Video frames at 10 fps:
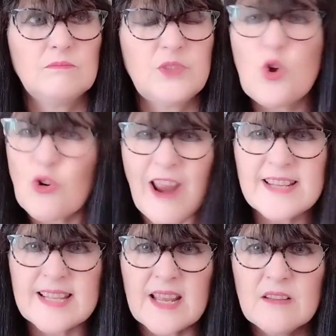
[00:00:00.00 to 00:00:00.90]
You're
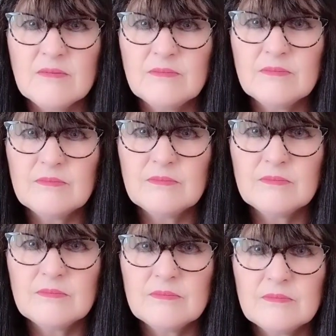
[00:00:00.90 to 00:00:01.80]
crazy.
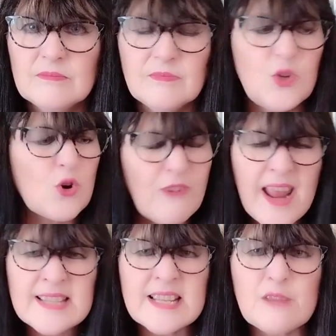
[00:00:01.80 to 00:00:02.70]
You're
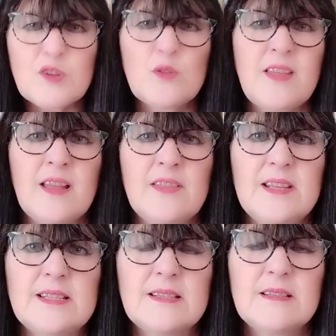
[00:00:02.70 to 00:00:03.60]
crazy if you think
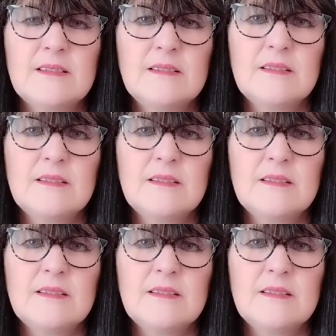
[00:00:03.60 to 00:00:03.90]
this.